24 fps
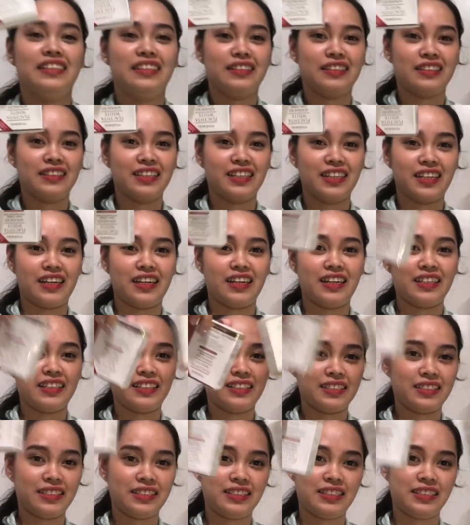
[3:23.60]
Yan.
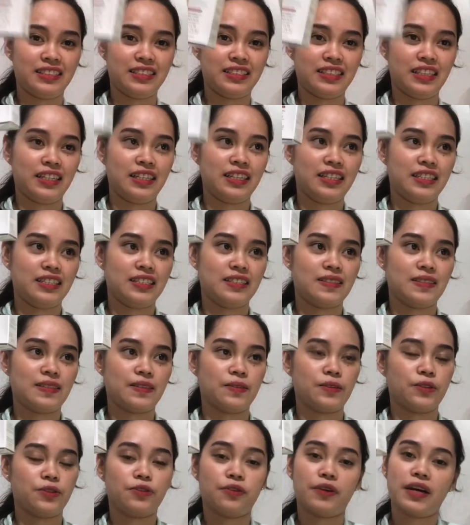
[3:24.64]

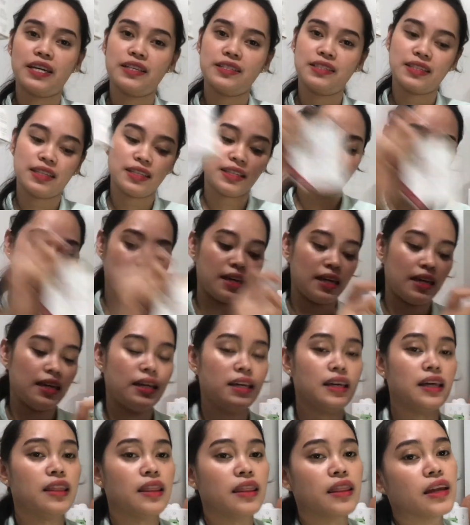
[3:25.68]
So, twice a day,
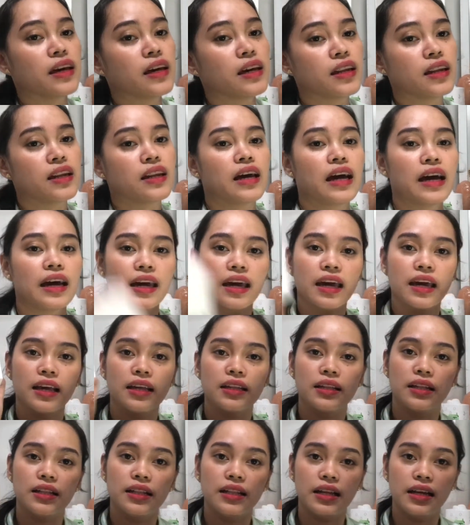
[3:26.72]
and then
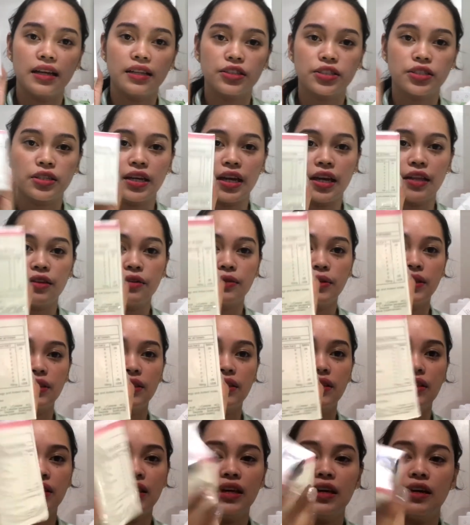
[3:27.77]
I, together with
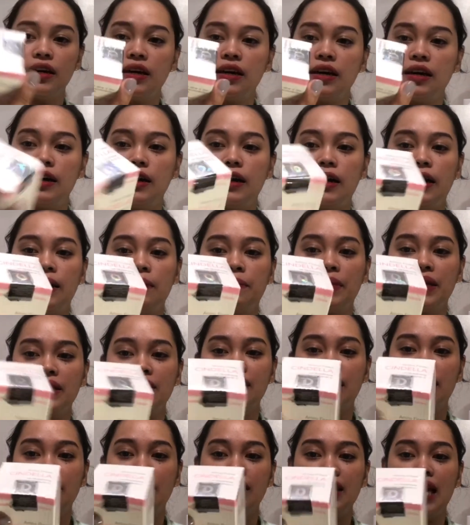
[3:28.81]
my
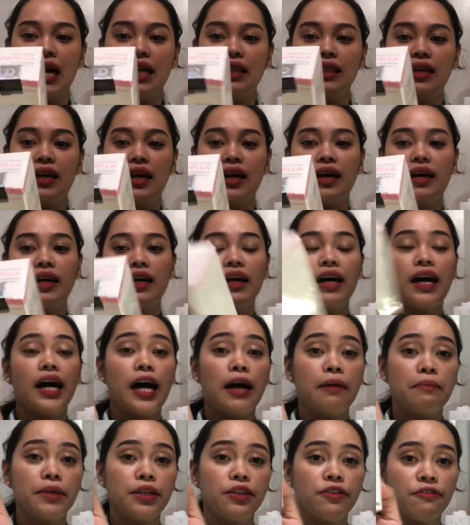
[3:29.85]
Cindella
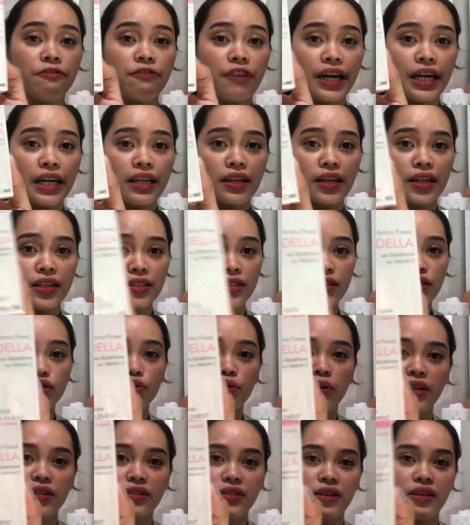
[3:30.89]
aminofinest,
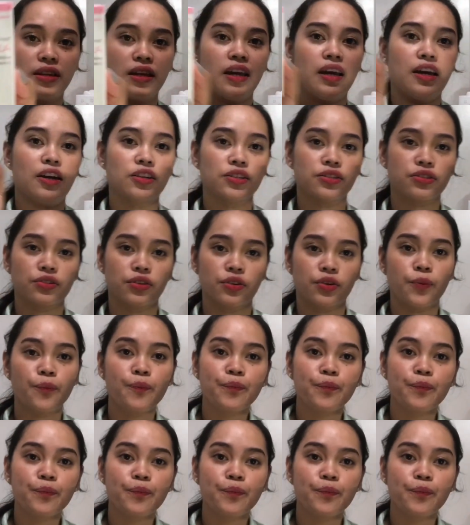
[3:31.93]
twice a day also.